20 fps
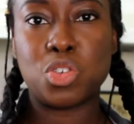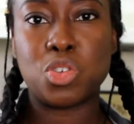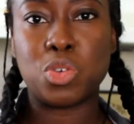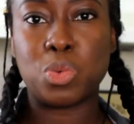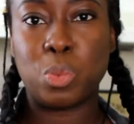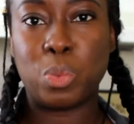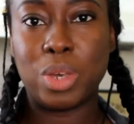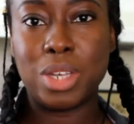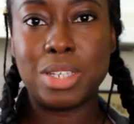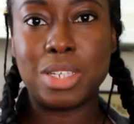to
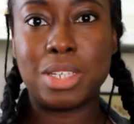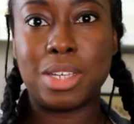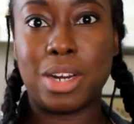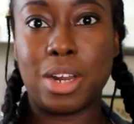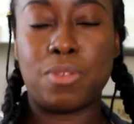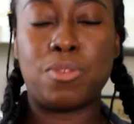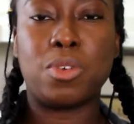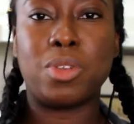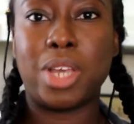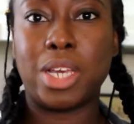it that I
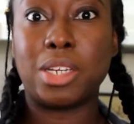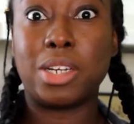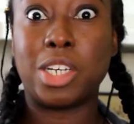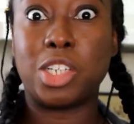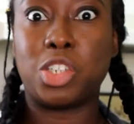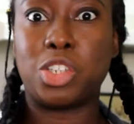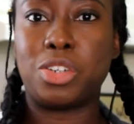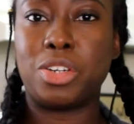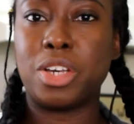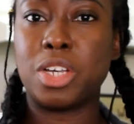feel like
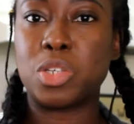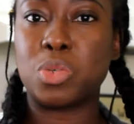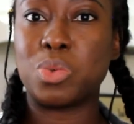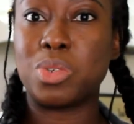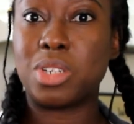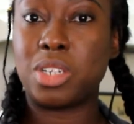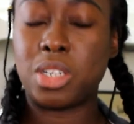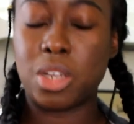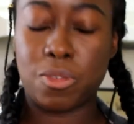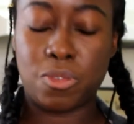Nigerians
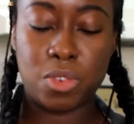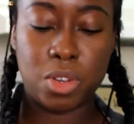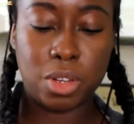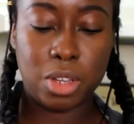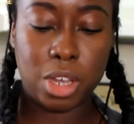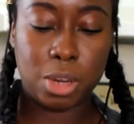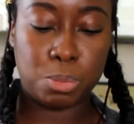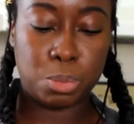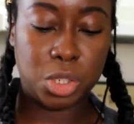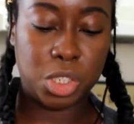would definitely
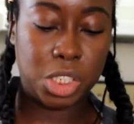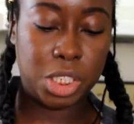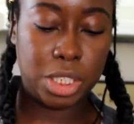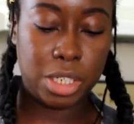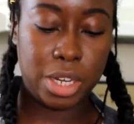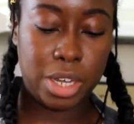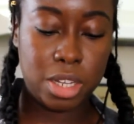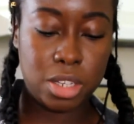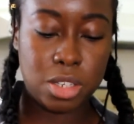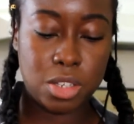
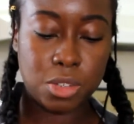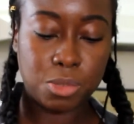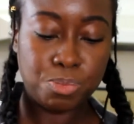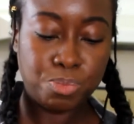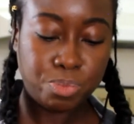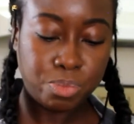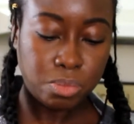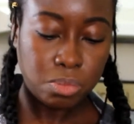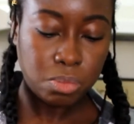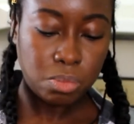appreciate.
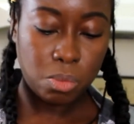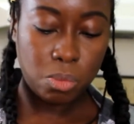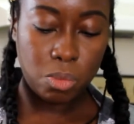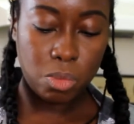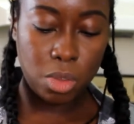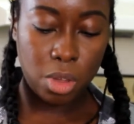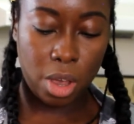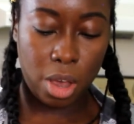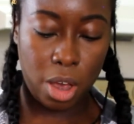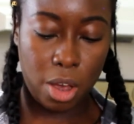
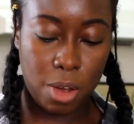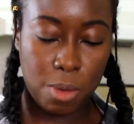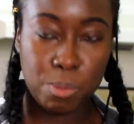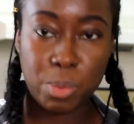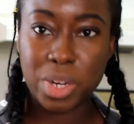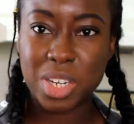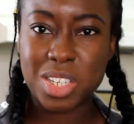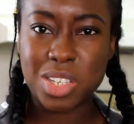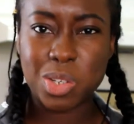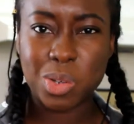But
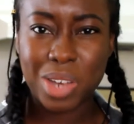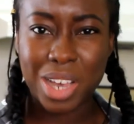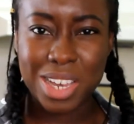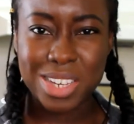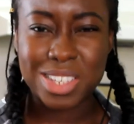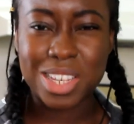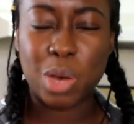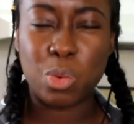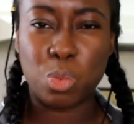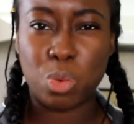it still has
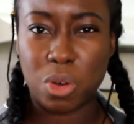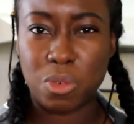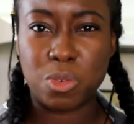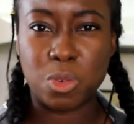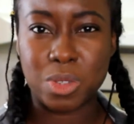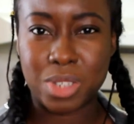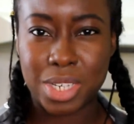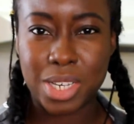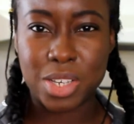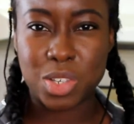that waffle
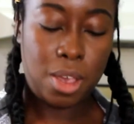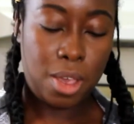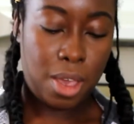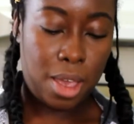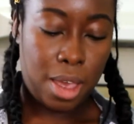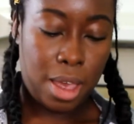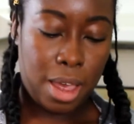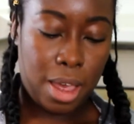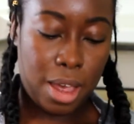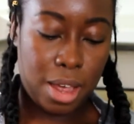taste.
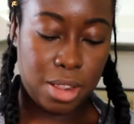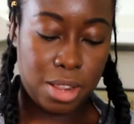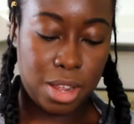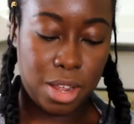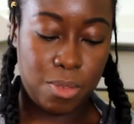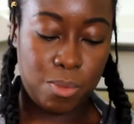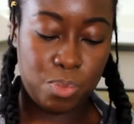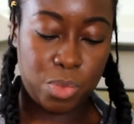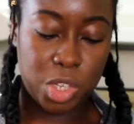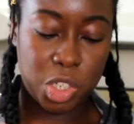And
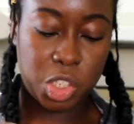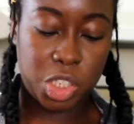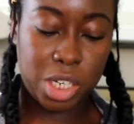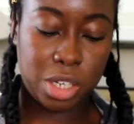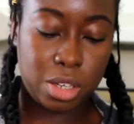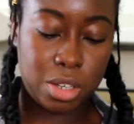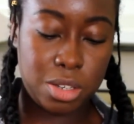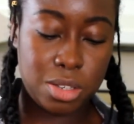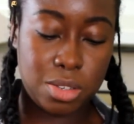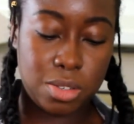then the
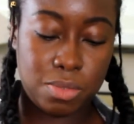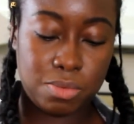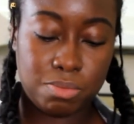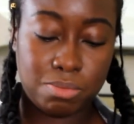chicken.